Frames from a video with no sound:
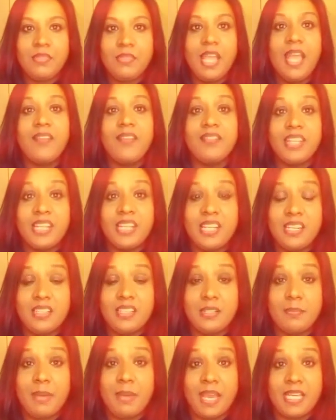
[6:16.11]
I've done it in
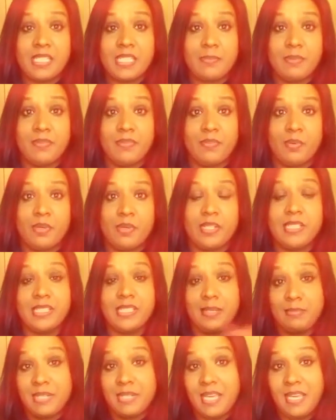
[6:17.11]
the past before.
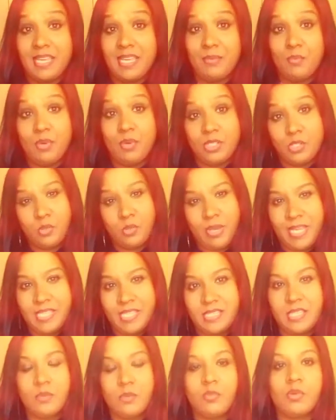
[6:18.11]
Sometimes,
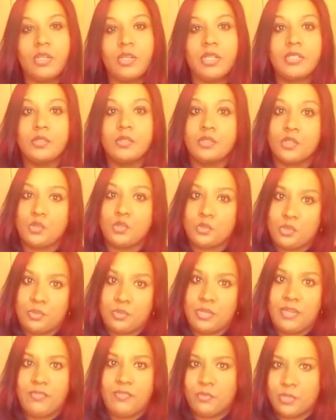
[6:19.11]
twice it worked.
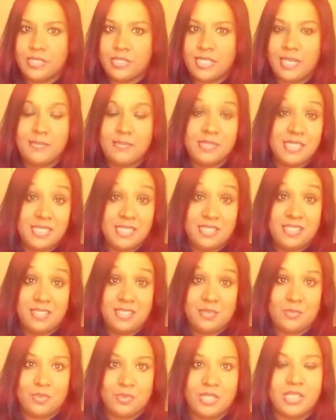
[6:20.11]
3-4 times it
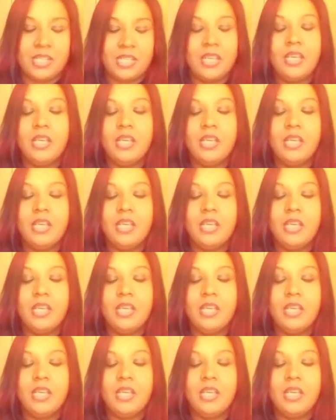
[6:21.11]
didn't work.